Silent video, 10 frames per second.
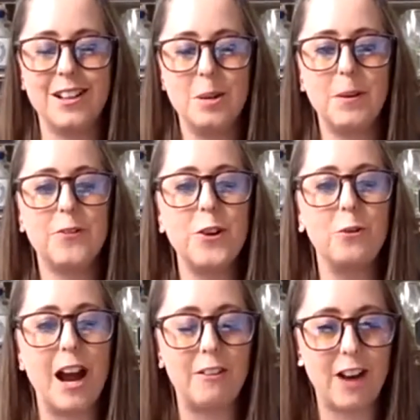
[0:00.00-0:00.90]
But if you're
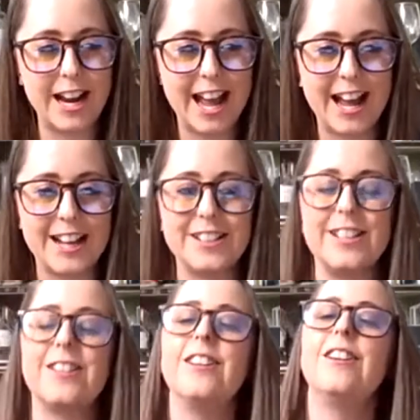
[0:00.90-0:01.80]

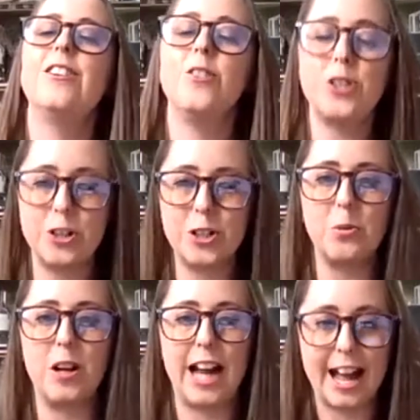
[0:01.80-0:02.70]
right-handed, you should
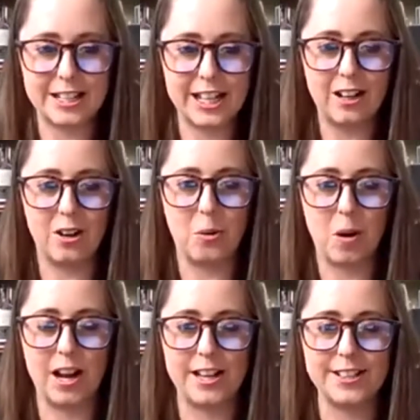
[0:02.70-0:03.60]
swirl
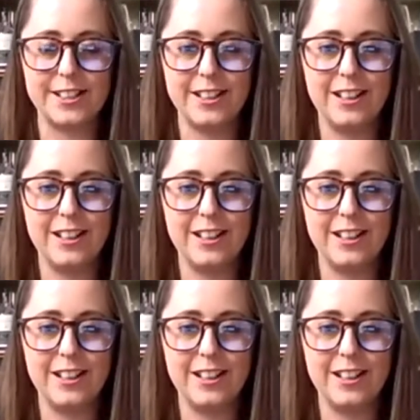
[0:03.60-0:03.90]
anti-clockwise,